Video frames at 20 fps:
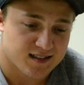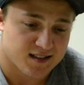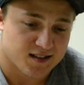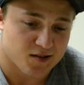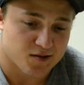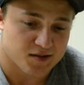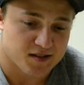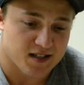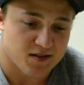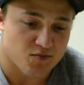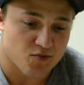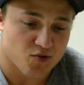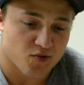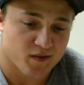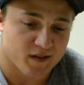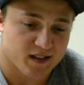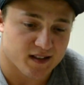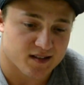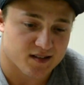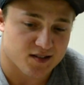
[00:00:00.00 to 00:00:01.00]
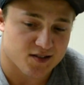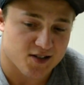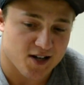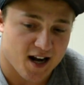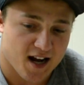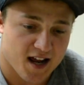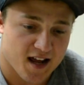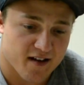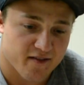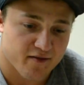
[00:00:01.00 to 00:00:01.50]
go see movies, because you
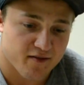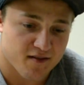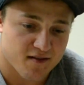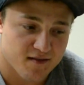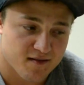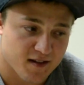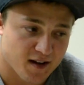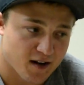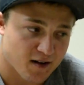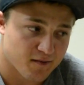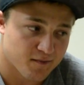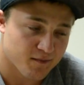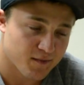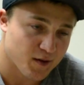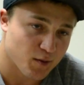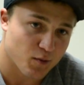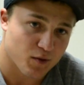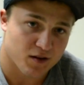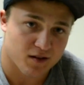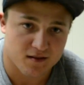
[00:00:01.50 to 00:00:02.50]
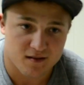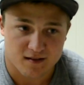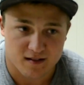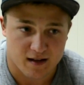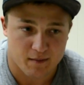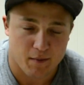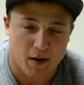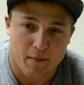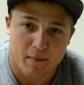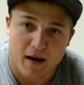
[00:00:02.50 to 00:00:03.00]
gotta have, you know, you want
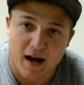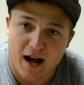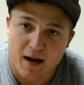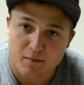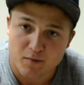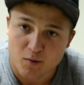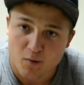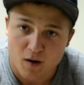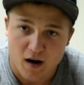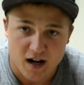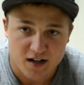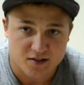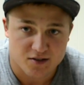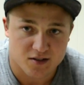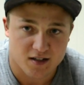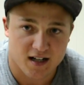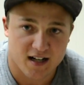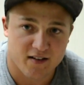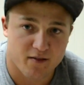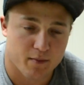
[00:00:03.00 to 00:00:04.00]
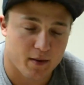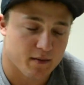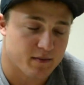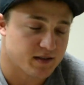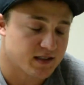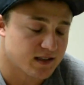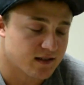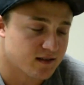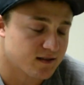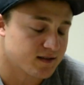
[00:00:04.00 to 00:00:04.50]
like my mom to watch, or you gotta have a
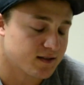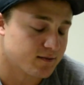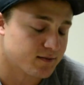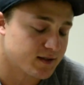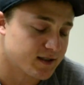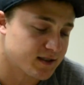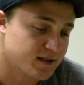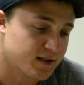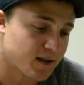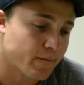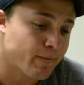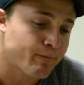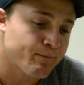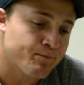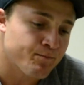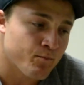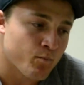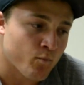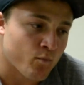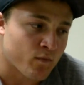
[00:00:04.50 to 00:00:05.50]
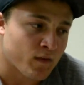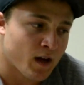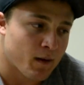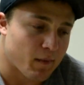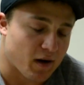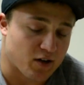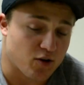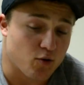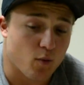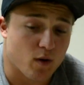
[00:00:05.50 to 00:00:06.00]
babysitter or something. So,
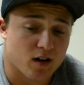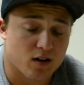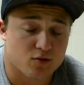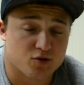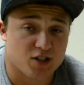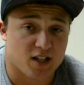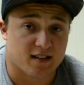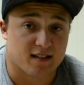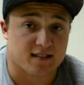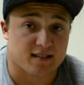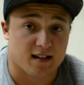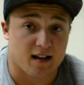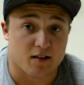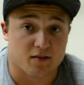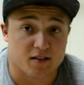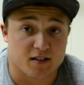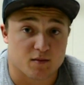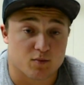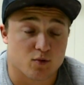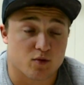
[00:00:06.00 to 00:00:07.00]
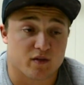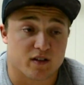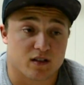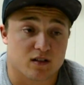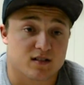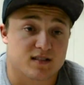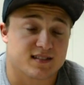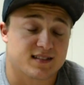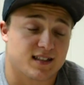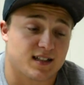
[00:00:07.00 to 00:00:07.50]
but I do want to go check out this movie. It
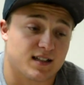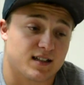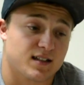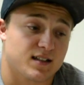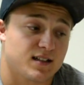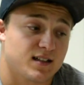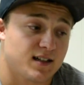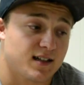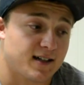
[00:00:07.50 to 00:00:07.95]
looks sick.